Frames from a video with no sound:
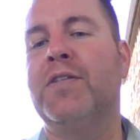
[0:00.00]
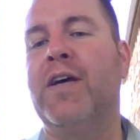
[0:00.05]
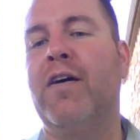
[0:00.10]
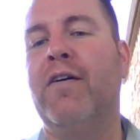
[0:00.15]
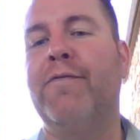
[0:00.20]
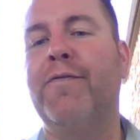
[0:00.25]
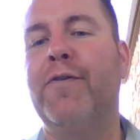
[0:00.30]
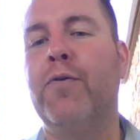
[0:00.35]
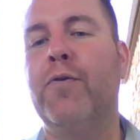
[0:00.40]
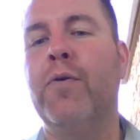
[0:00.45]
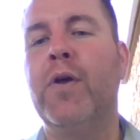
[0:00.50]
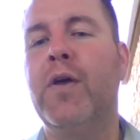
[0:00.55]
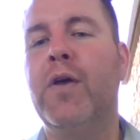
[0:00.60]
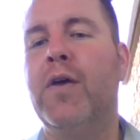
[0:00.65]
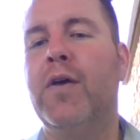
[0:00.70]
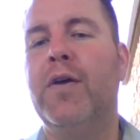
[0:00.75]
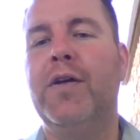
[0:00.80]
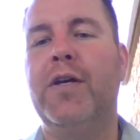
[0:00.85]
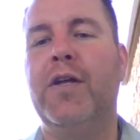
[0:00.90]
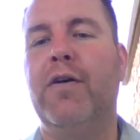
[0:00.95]
Now, if
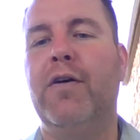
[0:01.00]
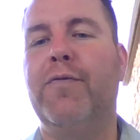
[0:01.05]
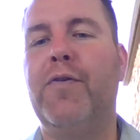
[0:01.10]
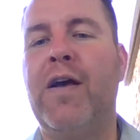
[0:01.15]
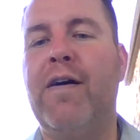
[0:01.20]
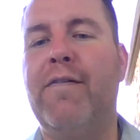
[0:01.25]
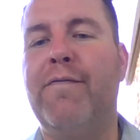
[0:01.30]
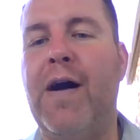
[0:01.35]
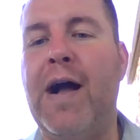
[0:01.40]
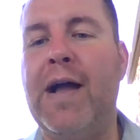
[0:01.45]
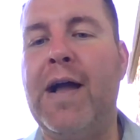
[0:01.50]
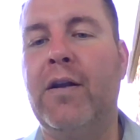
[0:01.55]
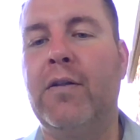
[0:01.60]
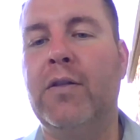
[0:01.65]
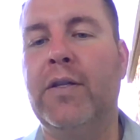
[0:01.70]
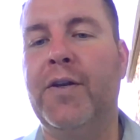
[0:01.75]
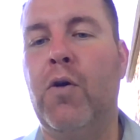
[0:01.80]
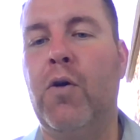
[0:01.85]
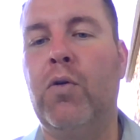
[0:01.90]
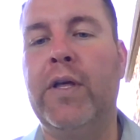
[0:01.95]
you have
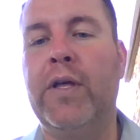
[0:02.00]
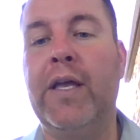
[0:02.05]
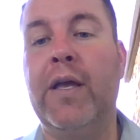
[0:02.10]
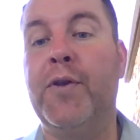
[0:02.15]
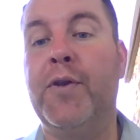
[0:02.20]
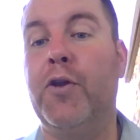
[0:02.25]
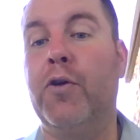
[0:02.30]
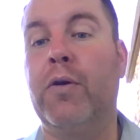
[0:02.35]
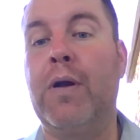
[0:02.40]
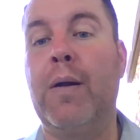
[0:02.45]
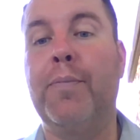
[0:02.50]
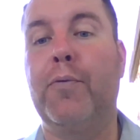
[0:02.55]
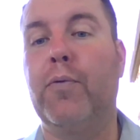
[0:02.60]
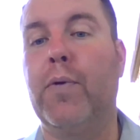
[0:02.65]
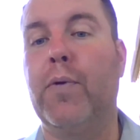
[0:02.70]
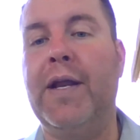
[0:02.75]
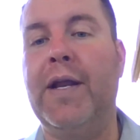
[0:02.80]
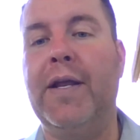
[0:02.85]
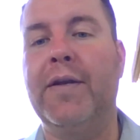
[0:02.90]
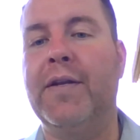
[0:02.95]
vinyl linoleum and you're
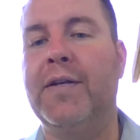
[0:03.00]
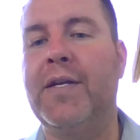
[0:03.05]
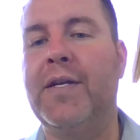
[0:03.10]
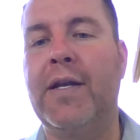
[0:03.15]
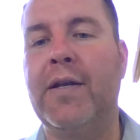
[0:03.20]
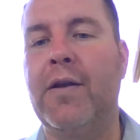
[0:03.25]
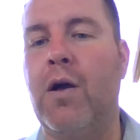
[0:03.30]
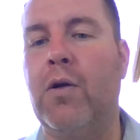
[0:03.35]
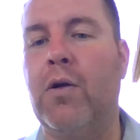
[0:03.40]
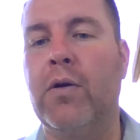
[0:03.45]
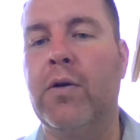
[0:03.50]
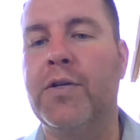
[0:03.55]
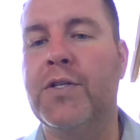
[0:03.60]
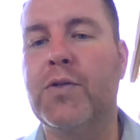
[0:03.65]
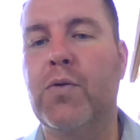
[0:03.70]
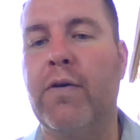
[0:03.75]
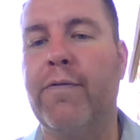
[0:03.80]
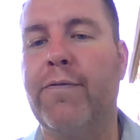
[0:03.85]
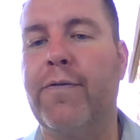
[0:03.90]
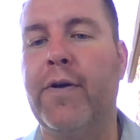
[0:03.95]
upgrading to $10 a
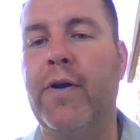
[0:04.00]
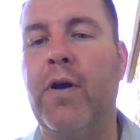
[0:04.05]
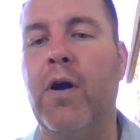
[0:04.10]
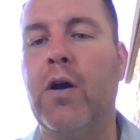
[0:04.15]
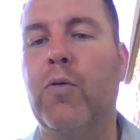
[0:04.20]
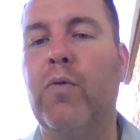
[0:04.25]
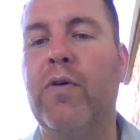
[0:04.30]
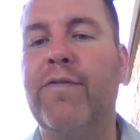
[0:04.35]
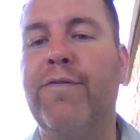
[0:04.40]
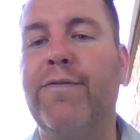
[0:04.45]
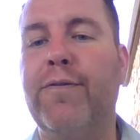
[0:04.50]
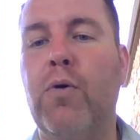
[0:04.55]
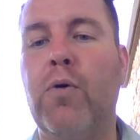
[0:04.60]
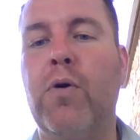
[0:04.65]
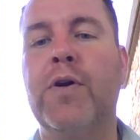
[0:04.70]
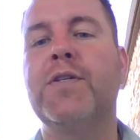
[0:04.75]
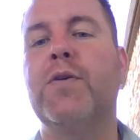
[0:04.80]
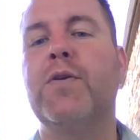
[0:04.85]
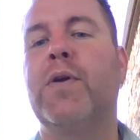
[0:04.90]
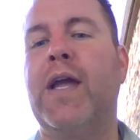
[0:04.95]
square foot hardwood
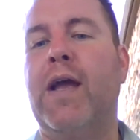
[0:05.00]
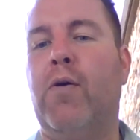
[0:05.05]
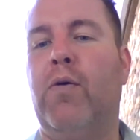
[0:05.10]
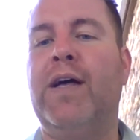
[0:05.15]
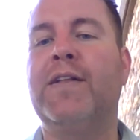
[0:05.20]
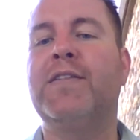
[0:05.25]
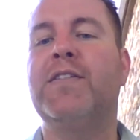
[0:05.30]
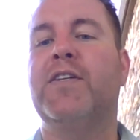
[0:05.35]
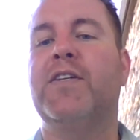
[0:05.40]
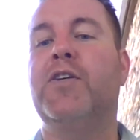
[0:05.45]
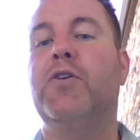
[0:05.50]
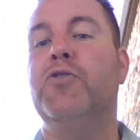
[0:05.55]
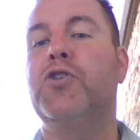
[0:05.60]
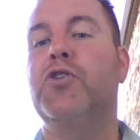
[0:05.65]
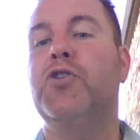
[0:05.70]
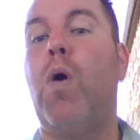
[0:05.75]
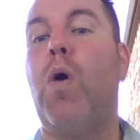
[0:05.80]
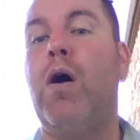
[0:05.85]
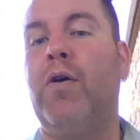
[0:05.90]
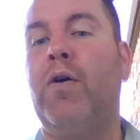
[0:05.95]
floors, okay, well, that's a
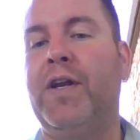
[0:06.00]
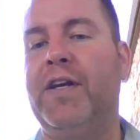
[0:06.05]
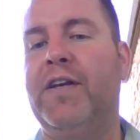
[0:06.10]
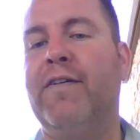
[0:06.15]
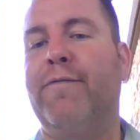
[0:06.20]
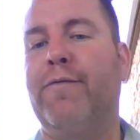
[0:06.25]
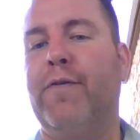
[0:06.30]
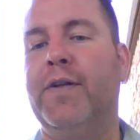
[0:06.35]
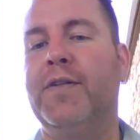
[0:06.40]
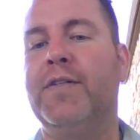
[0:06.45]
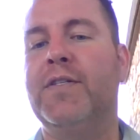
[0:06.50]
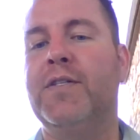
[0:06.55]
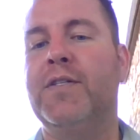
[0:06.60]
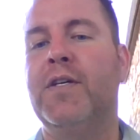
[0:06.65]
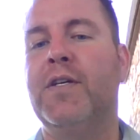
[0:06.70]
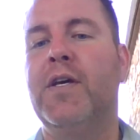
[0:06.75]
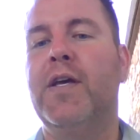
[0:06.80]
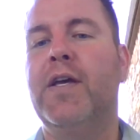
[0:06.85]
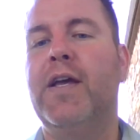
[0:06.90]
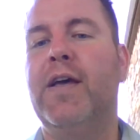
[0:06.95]
huge quality
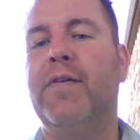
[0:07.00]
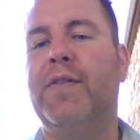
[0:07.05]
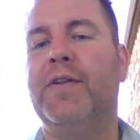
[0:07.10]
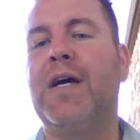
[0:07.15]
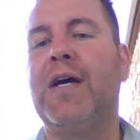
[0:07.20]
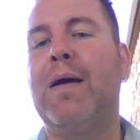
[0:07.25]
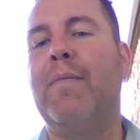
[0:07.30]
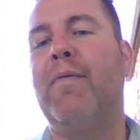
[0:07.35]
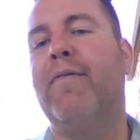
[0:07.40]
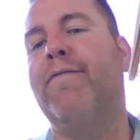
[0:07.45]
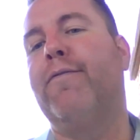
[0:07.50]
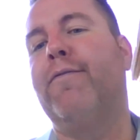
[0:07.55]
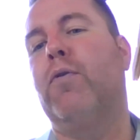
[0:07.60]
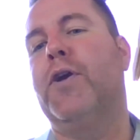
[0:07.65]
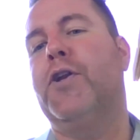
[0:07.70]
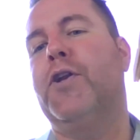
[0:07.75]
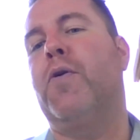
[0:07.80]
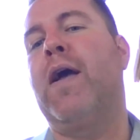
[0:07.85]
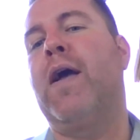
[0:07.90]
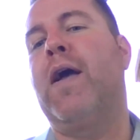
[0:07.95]
difference in the type of
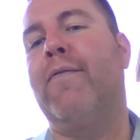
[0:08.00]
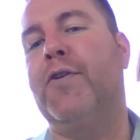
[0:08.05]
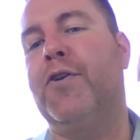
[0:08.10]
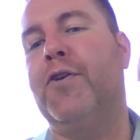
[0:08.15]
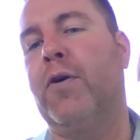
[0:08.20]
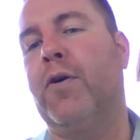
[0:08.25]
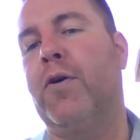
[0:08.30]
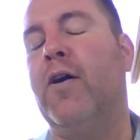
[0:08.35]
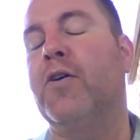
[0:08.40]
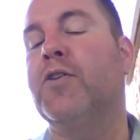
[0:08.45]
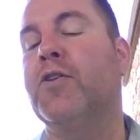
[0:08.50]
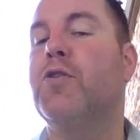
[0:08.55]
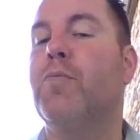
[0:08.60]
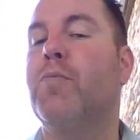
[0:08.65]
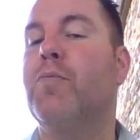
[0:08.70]
flooring you have in your house.